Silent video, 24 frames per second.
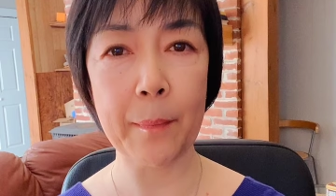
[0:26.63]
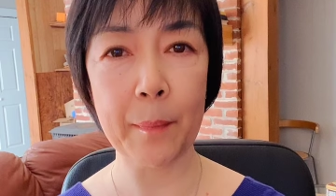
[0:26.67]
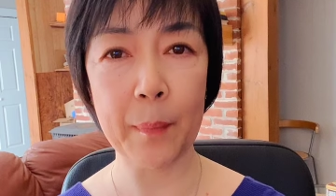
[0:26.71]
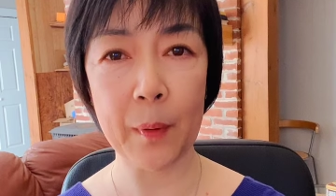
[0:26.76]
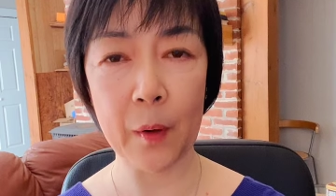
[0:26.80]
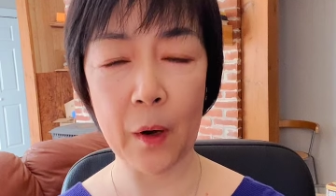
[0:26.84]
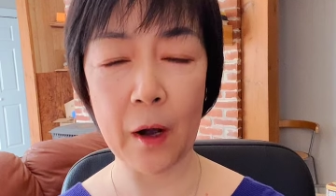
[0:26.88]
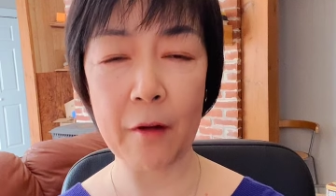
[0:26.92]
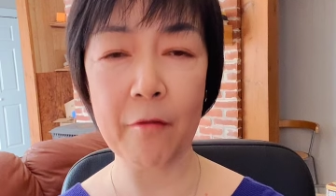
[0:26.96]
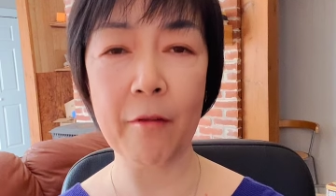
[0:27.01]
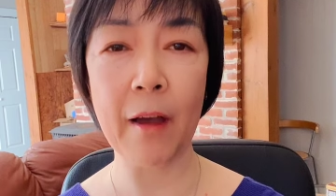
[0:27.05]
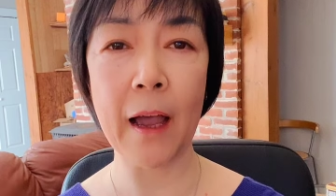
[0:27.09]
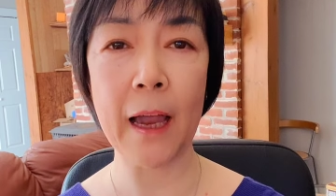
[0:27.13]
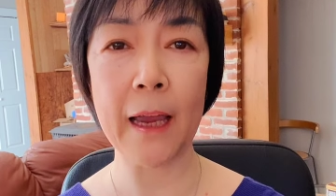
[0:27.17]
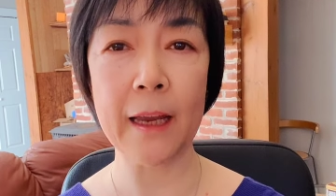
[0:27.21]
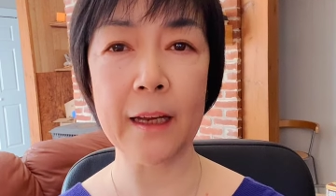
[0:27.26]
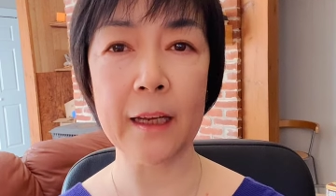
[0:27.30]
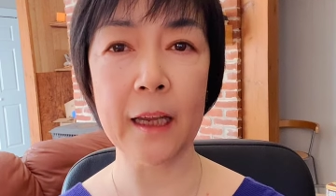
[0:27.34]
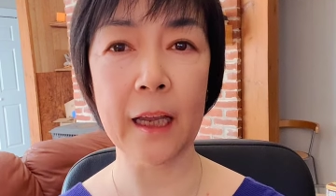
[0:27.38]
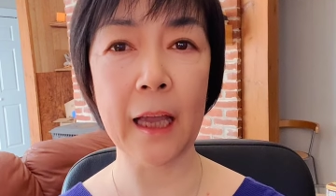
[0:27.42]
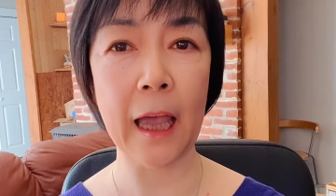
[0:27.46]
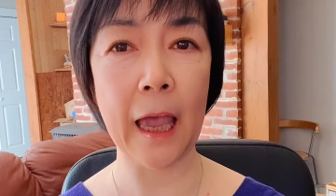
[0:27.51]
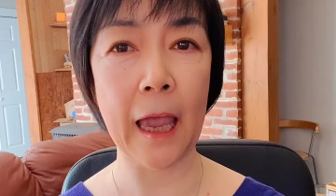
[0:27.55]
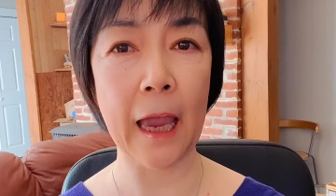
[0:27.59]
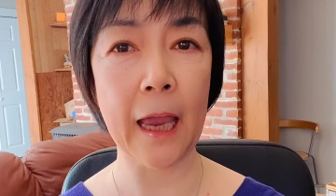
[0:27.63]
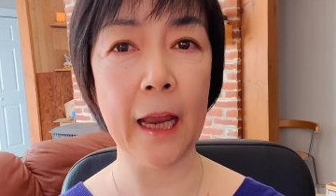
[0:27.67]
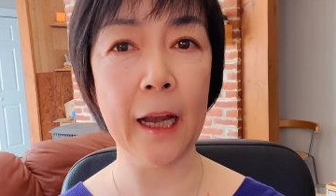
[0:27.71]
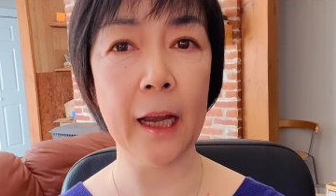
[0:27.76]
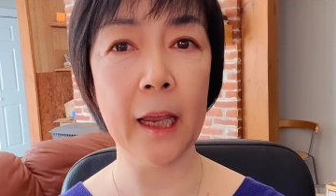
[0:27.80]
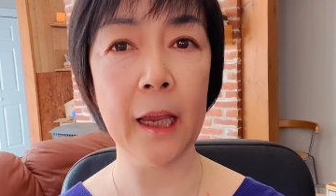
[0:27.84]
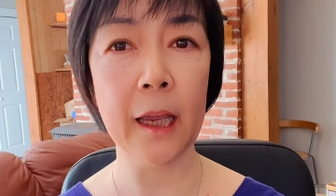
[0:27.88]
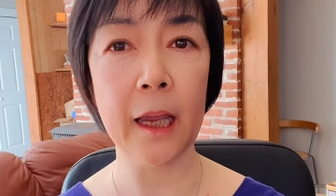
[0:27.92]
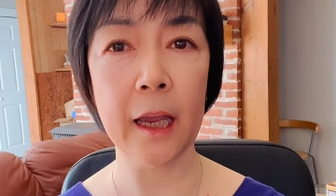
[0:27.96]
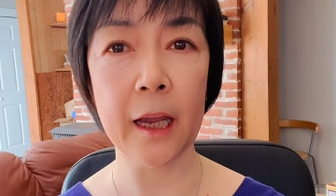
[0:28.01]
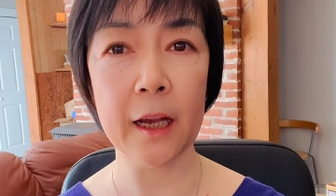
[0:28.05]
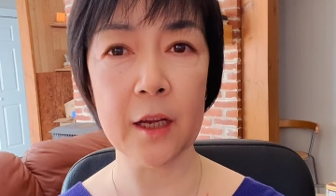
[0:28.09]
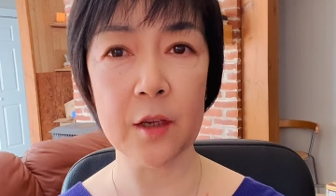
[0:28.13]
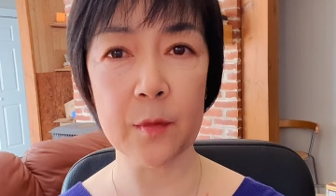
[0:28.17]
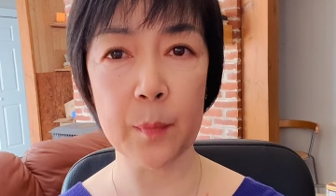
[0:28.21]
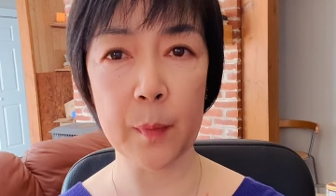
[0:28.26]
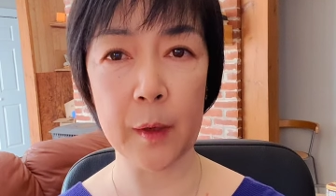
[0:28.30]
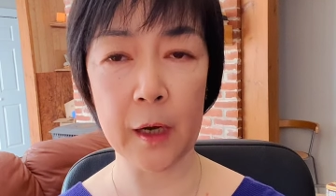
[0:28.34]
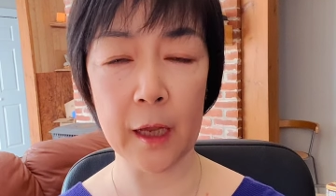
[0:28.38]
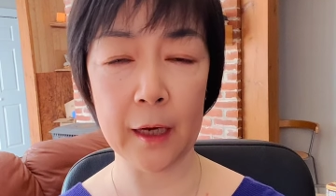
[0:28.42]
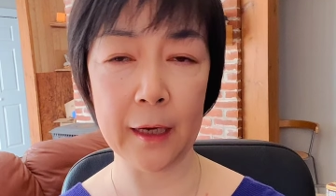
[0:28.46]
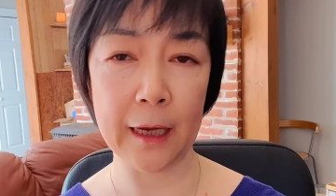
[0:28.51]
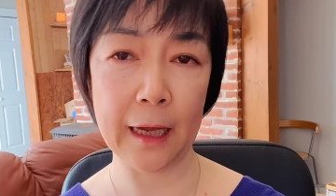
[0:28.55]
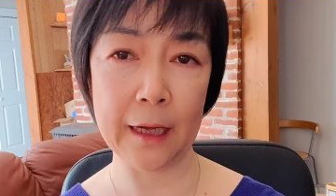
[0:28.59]
providing any
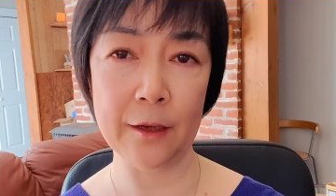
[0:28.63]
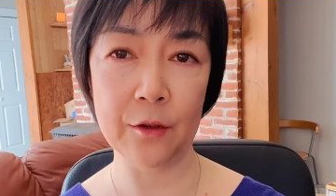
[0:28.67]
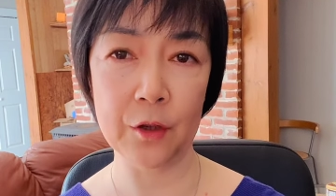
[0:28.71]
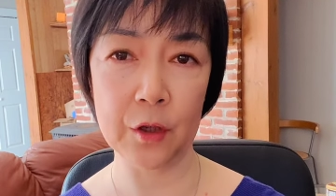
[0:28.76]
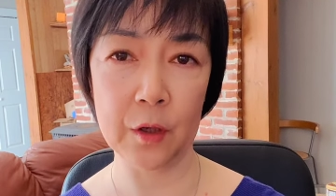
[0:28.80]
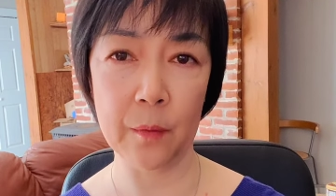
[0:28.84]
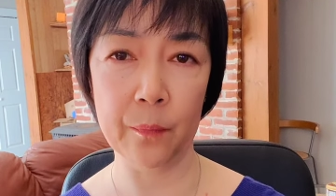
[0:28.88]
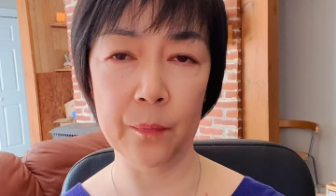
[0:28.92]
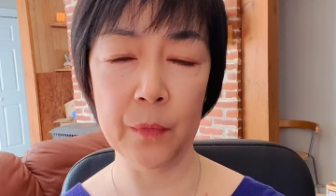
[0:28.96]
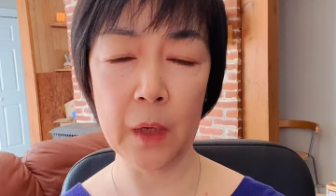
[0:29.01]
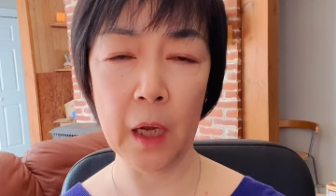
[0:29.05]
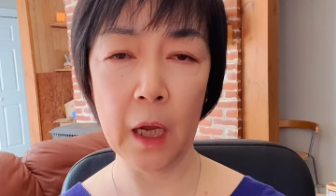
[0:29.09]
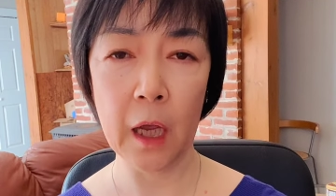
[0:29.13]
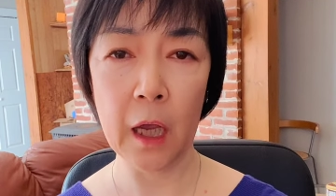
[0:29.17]
explanation.